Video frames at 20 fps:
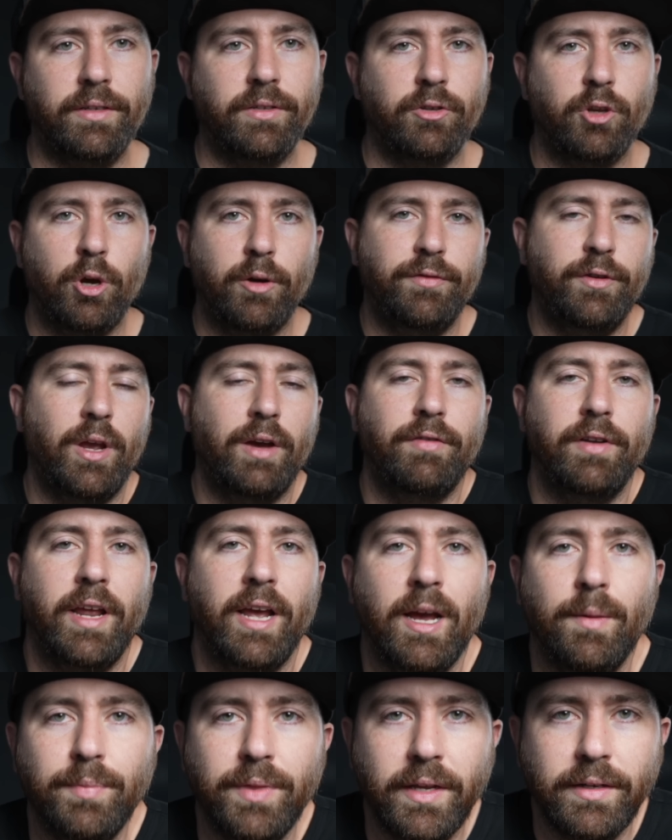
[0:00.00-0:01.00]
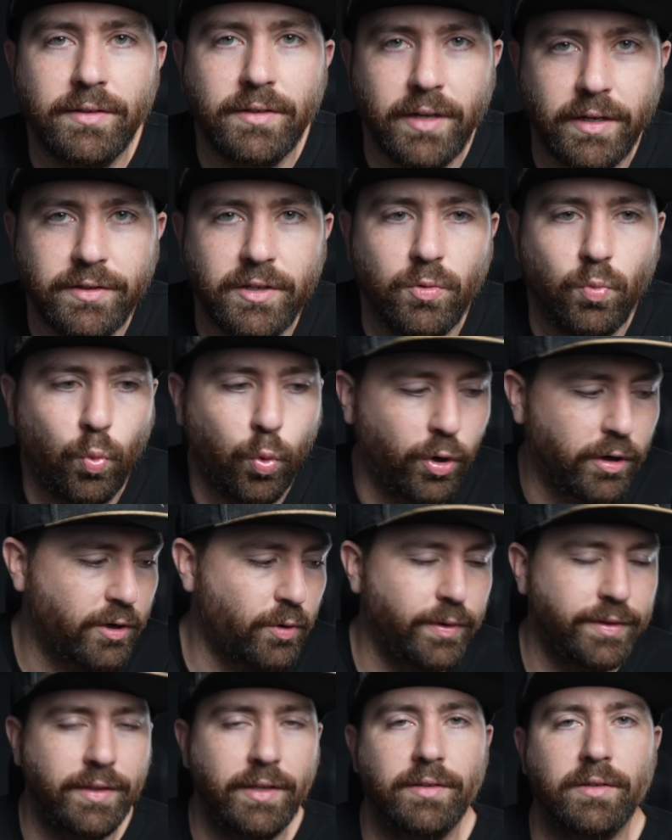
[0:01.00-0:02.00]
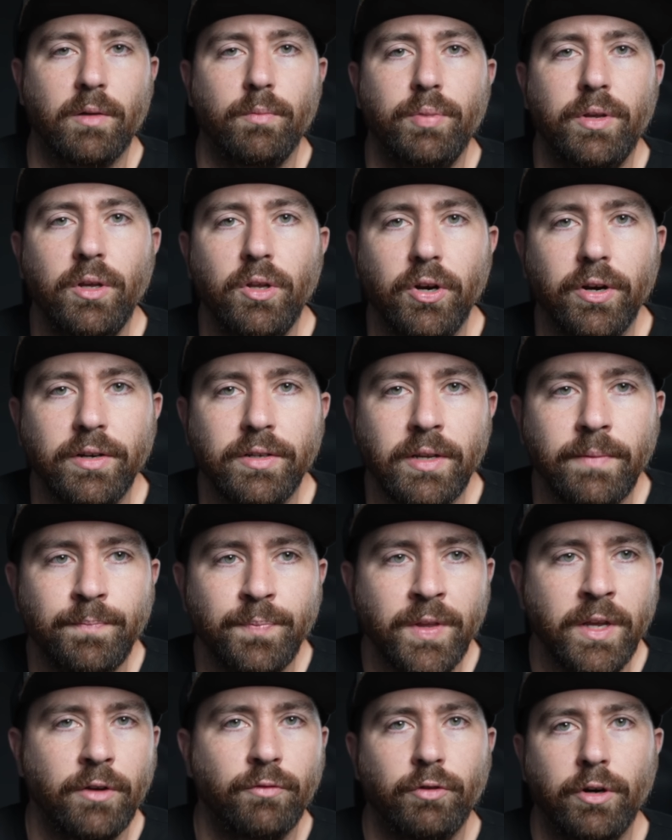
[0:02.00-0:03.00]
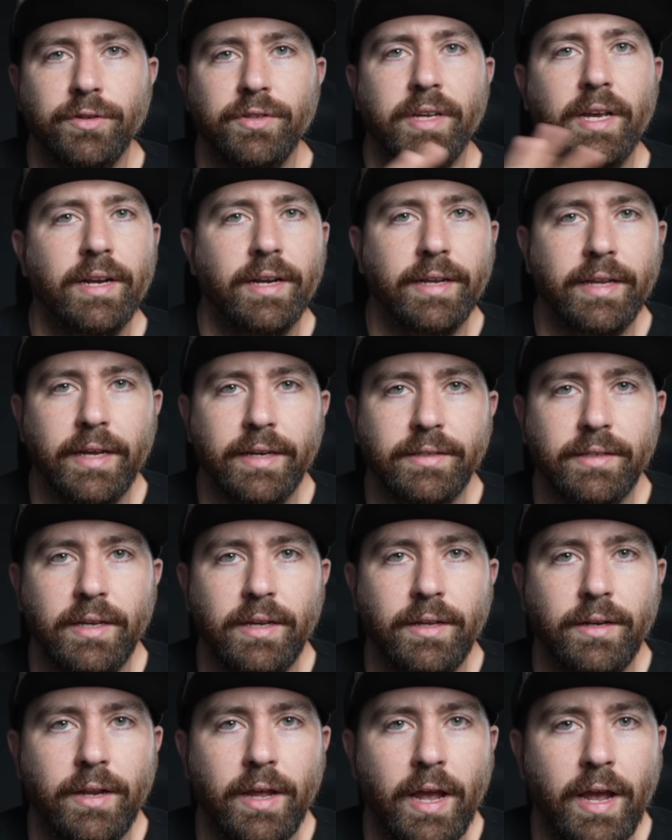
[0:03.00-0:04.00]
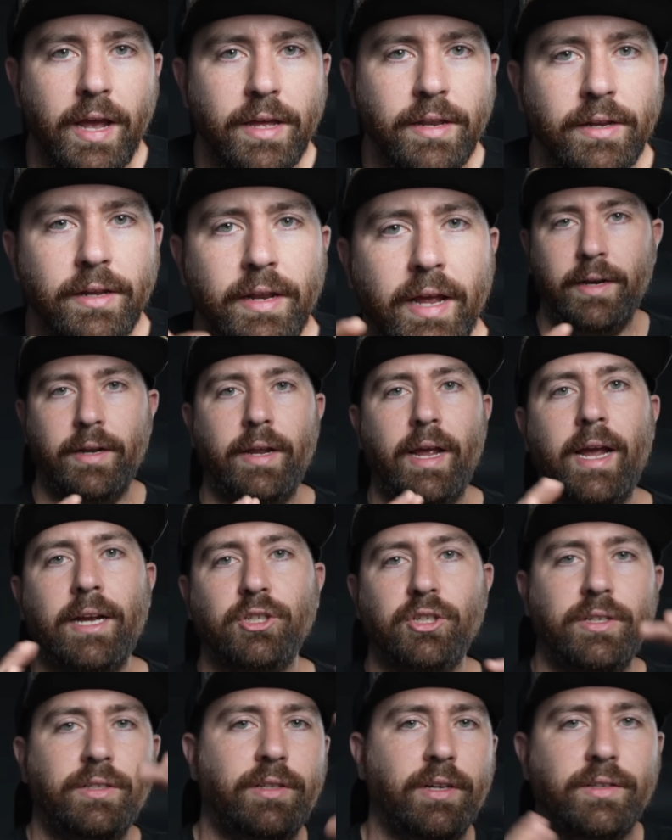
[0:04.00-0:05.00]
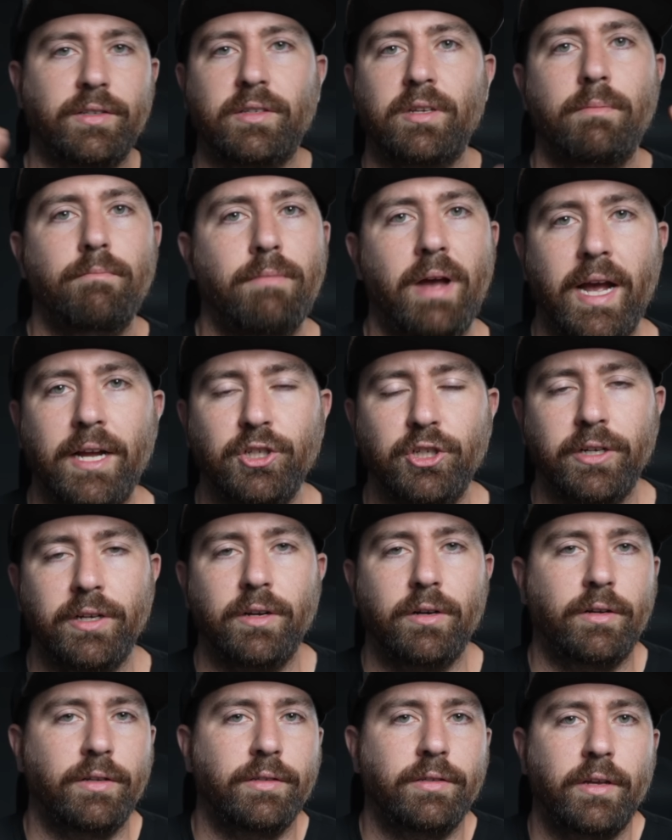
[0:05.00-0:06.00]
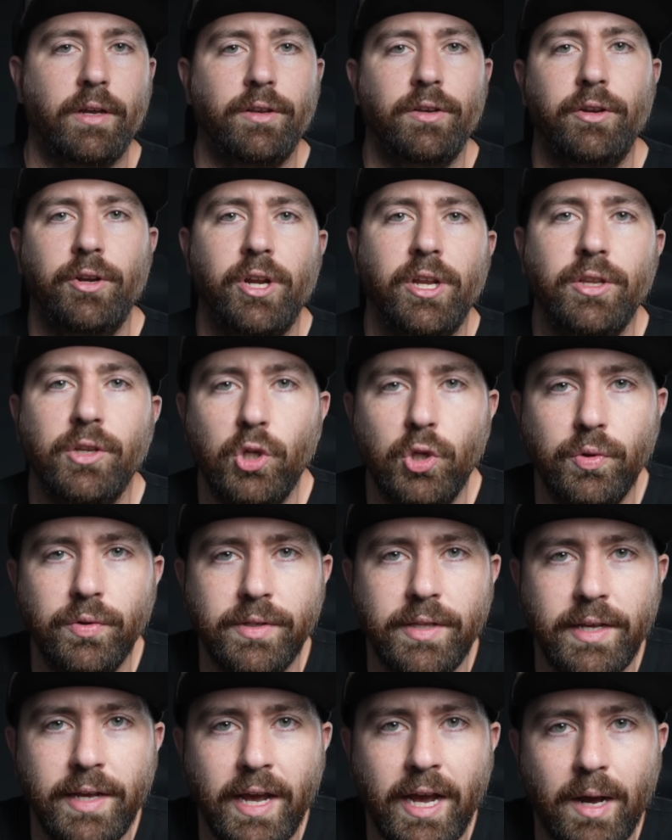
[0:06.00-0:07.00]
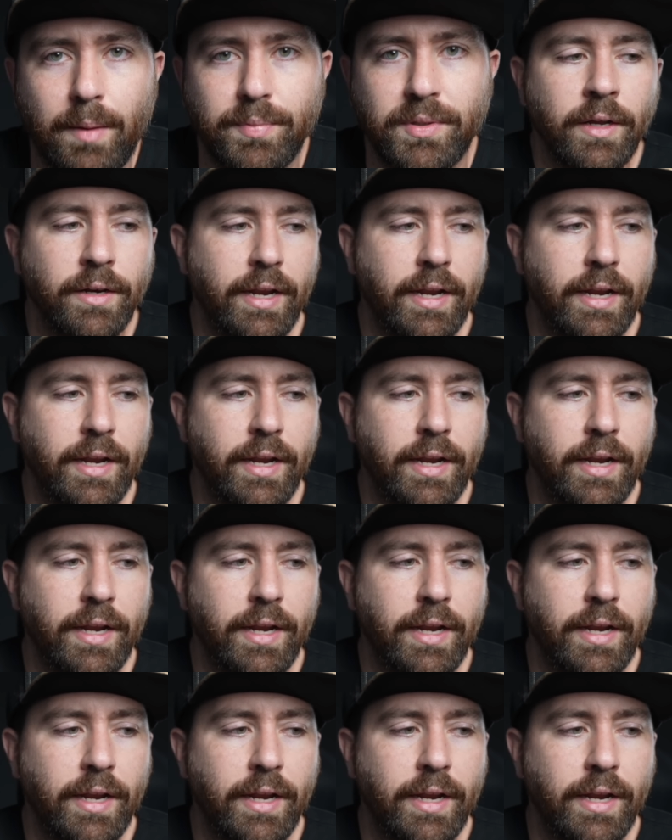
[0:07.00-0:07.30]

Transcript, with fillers: So if you have an app that doesn't work with these computers, Rosetta kicks in and it, and it actually does some magic and all of a sudden you can use the apps.